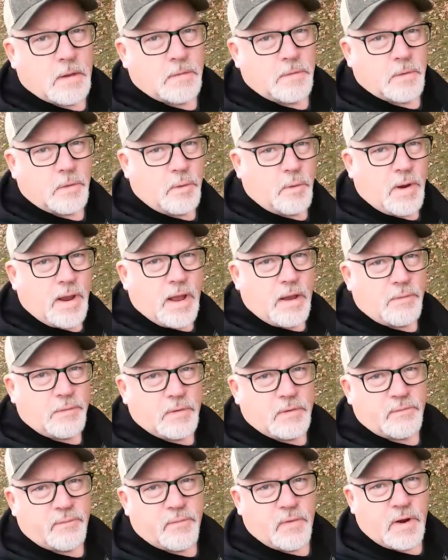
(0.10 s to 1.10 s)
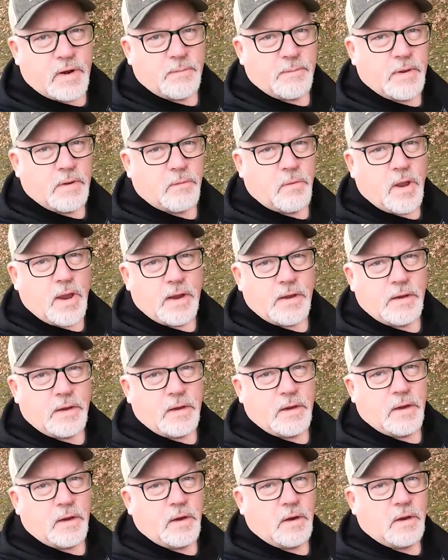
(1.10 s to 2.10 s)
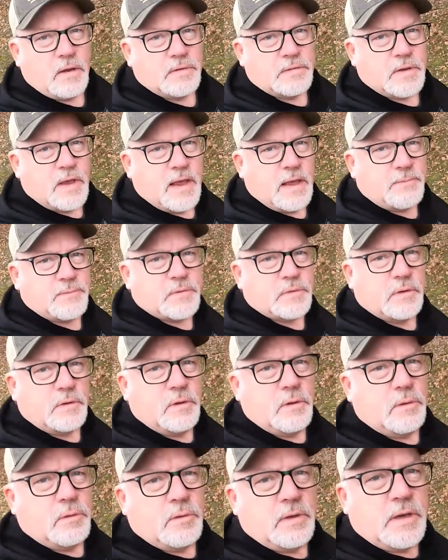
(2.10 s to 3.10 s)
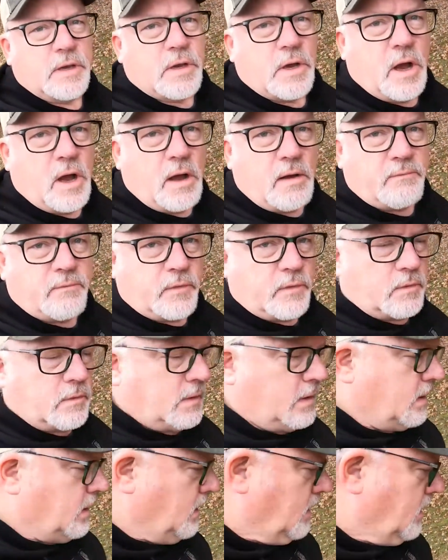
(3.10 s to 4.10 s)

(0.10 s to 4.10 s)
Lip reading: The ground in front of me right here is absolutely covered